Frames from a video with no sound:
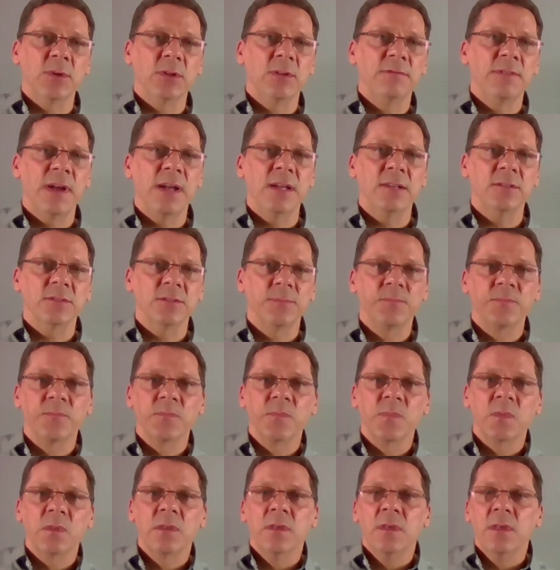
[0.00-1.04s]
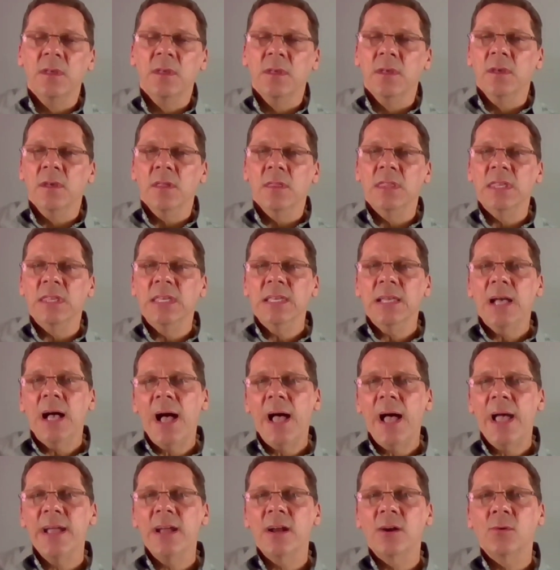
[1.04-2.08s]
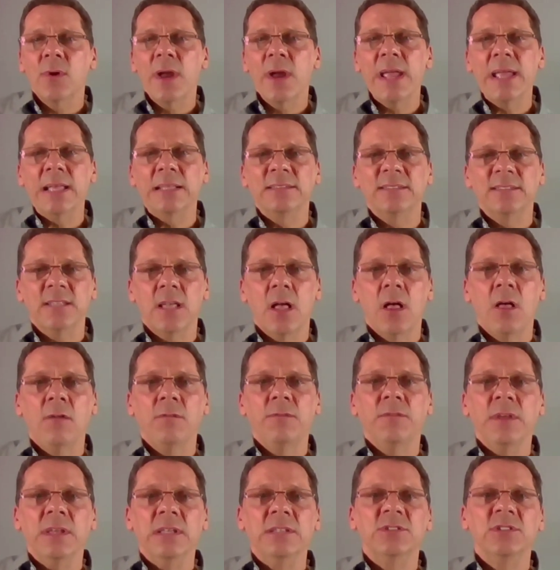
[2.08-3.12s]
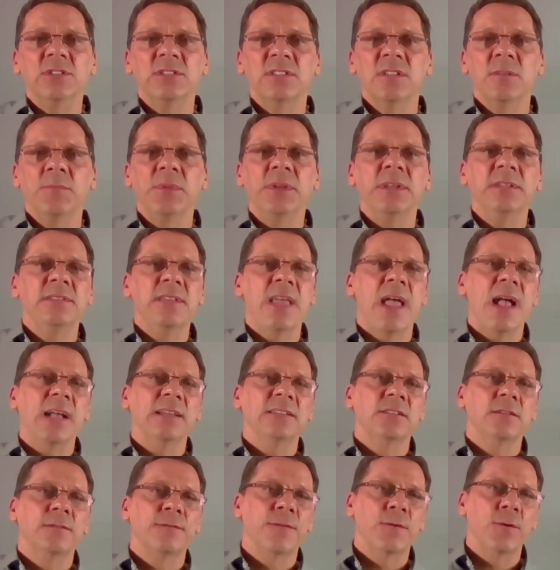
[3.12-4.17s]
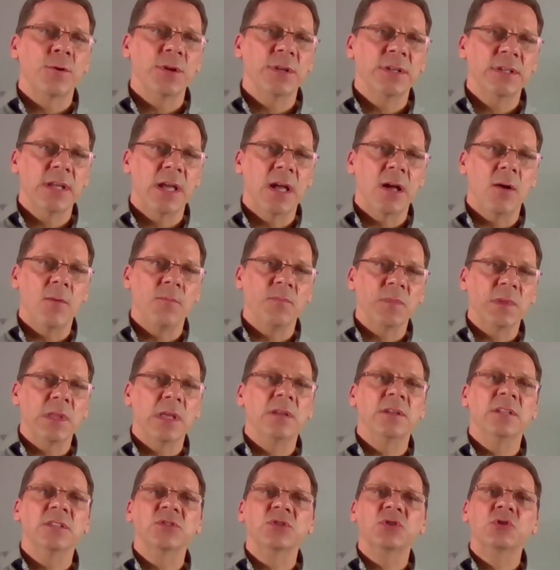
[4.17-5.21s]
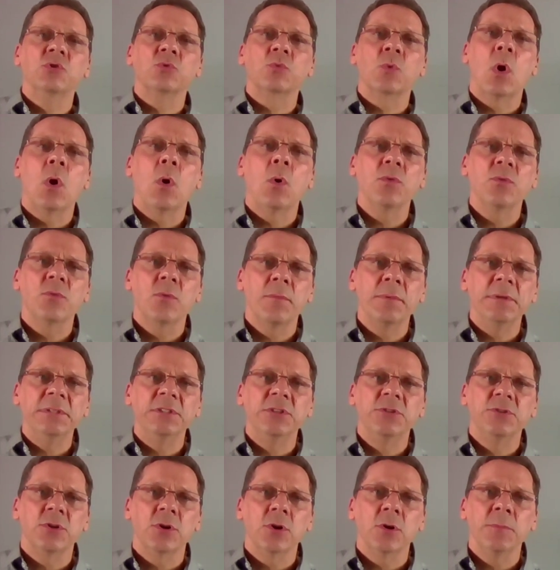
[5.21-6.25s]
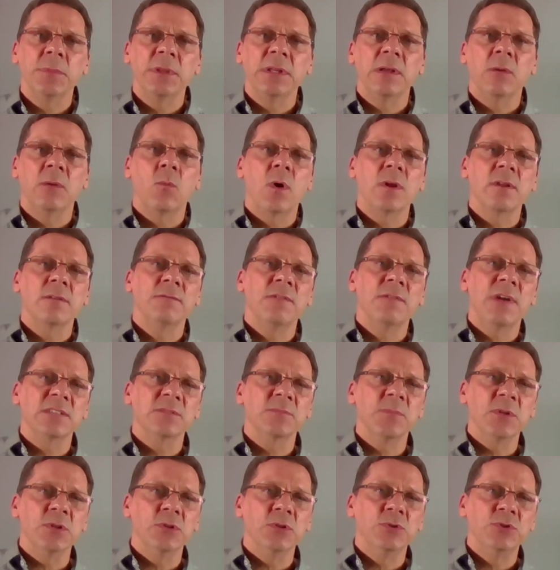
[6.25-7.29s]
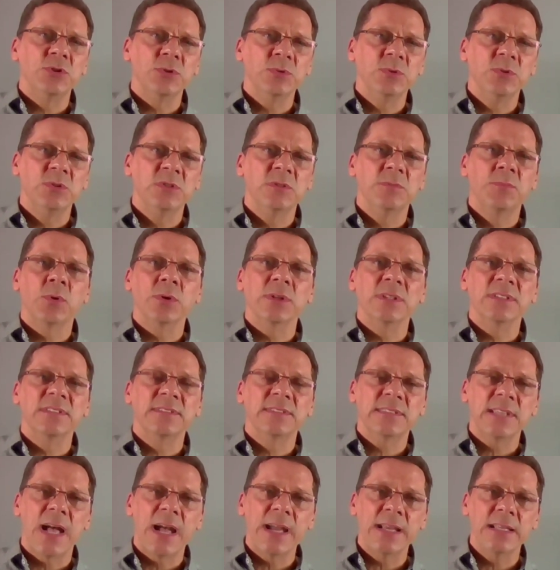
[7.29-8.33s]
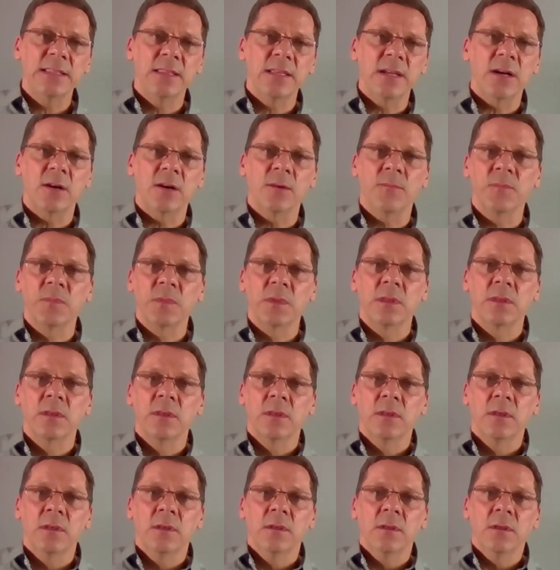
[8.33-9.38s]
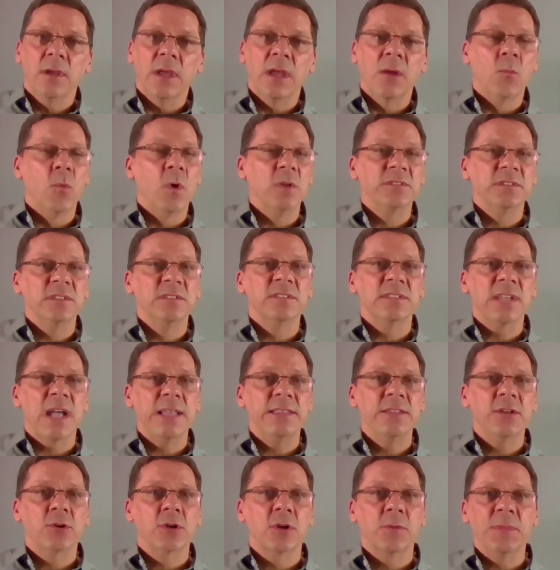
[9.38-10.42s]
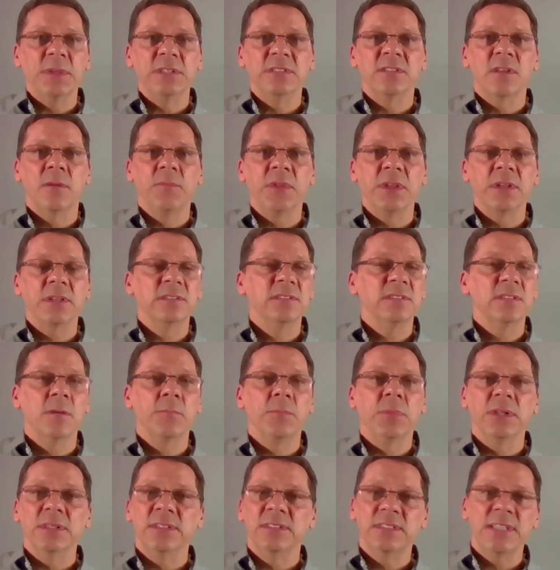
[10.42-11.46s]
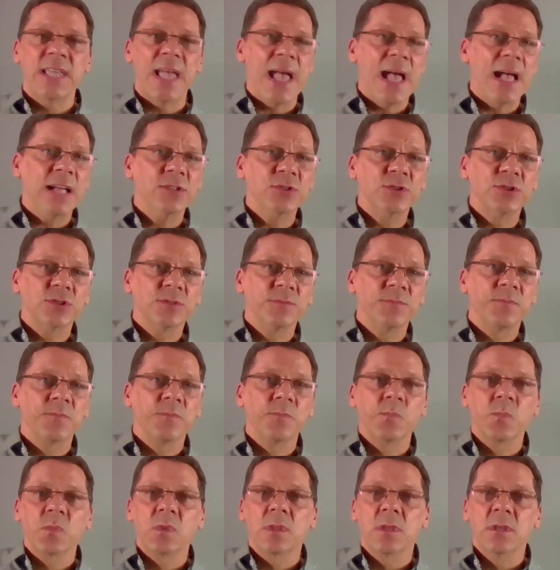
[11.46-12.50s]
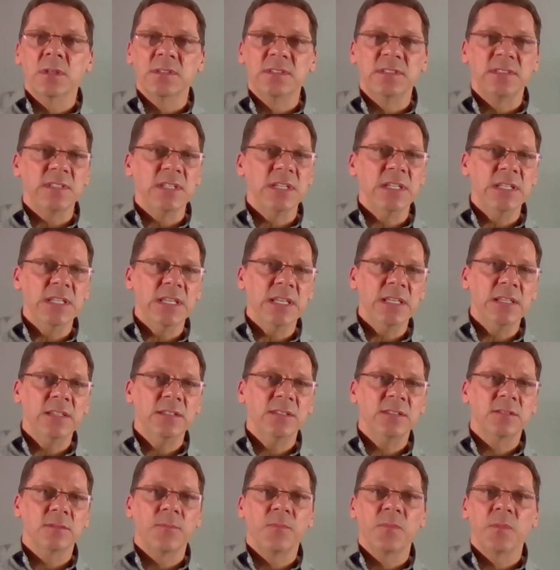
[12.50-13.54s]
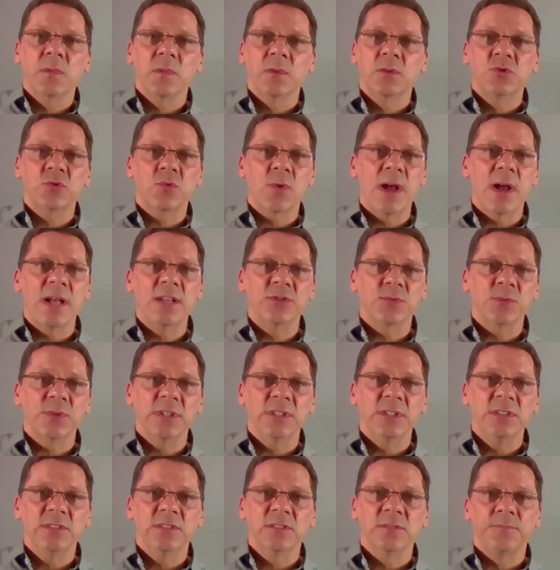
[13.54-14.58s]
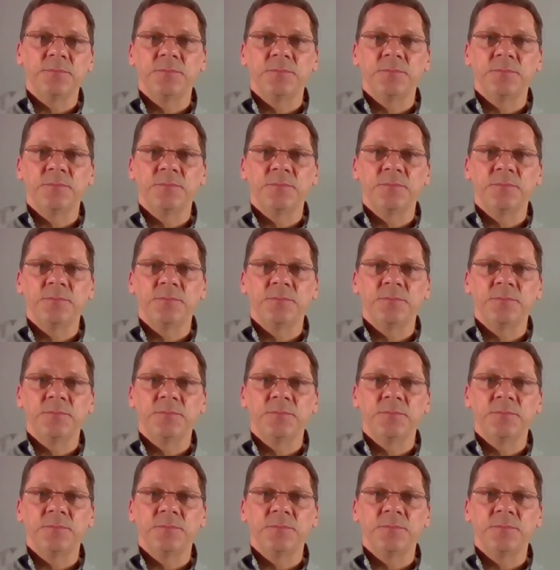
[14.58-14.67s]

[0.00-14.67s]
event. The IRA itself is just simply a tax-deferred account, and its growth will be determined on what investment you choose to put inside there. And what's inside there could be something as simple as cash, CDs, treasuries.